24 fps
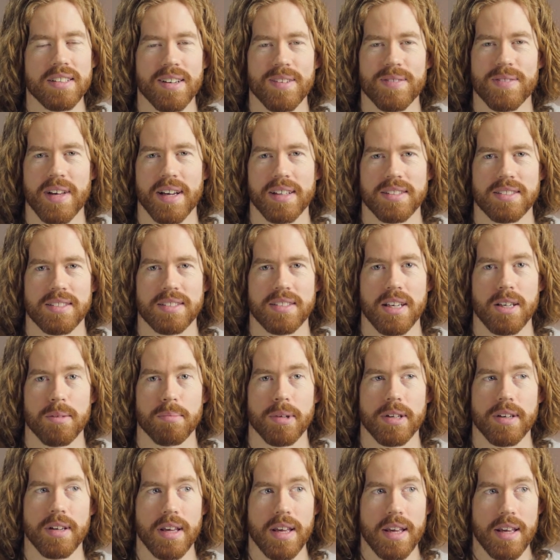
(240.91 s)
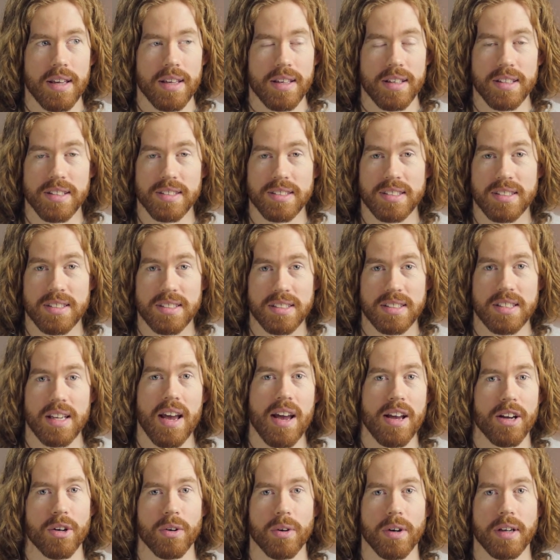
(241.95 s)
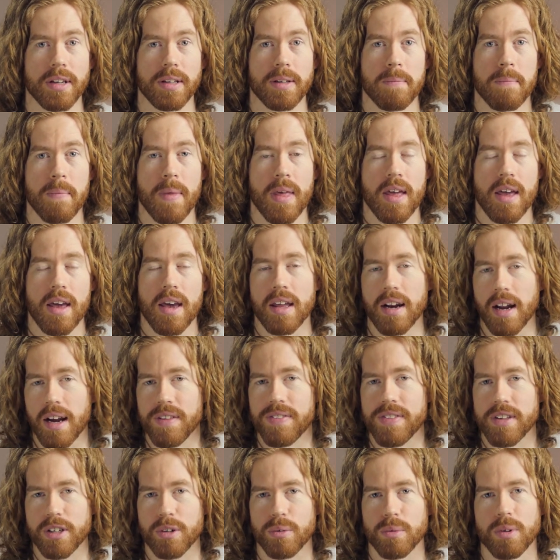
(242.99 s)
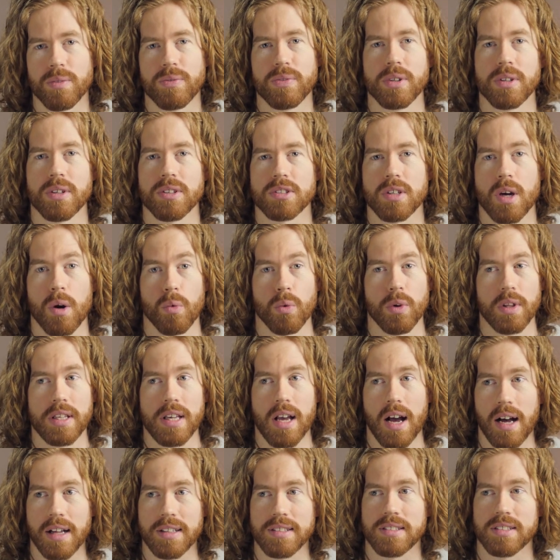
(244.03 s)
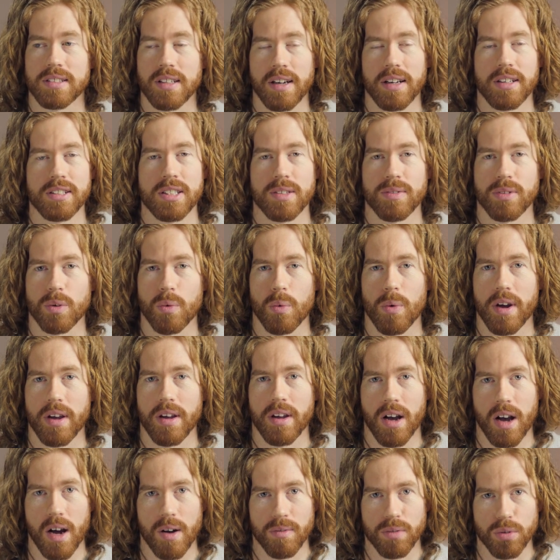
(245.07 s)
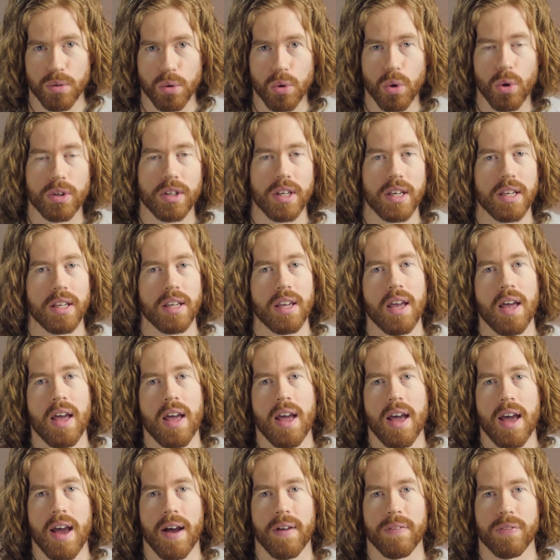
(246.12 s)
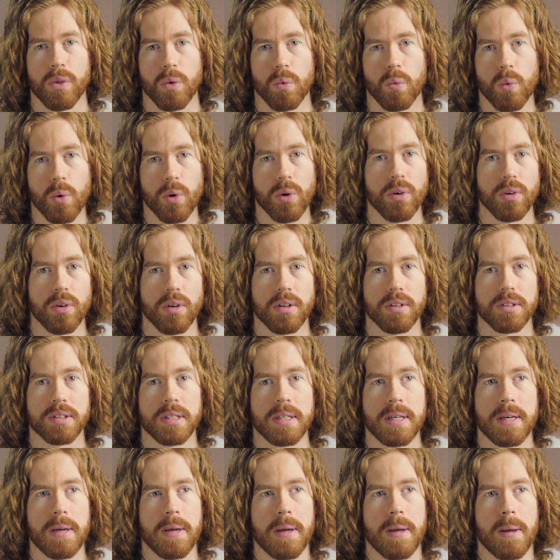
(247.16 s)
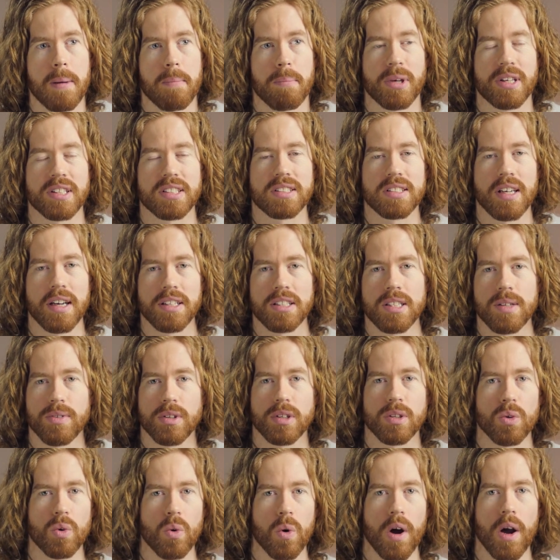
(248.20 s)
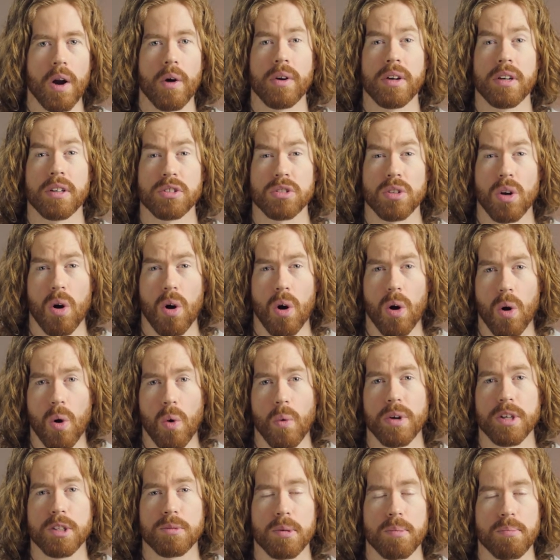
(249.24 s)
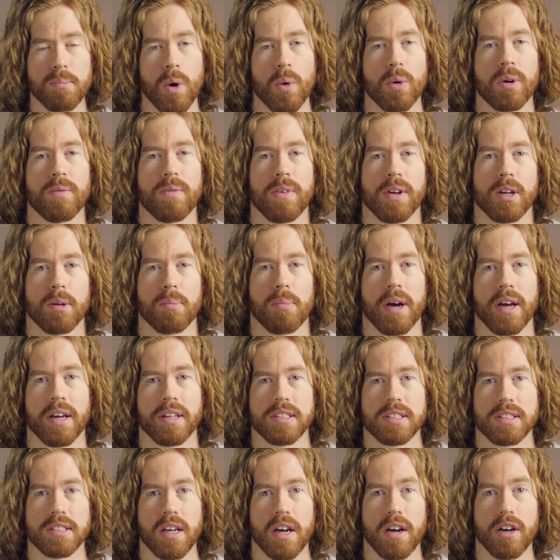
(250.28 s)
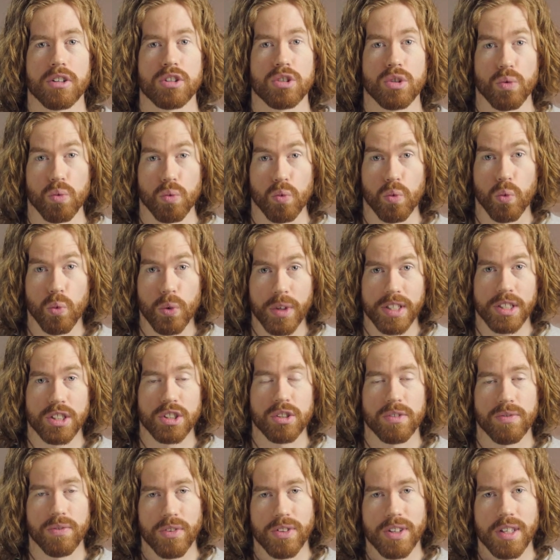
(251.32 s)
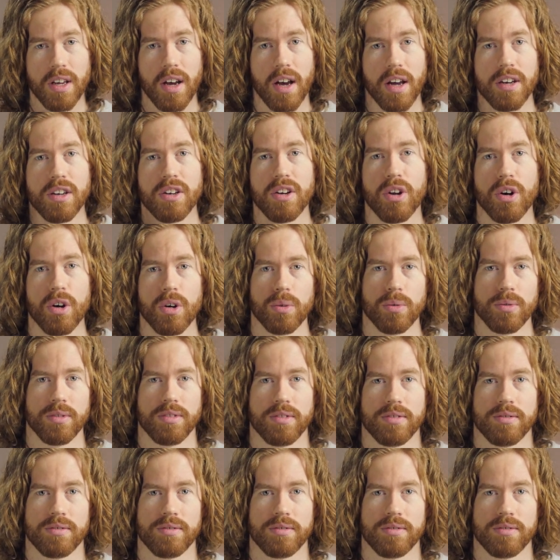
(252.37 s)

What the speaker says: of that statement is staggering, and I think it reveals a really unscientific way of looking at the world, because scientific inquiry has always been motivated by a desire to reach for the unknown.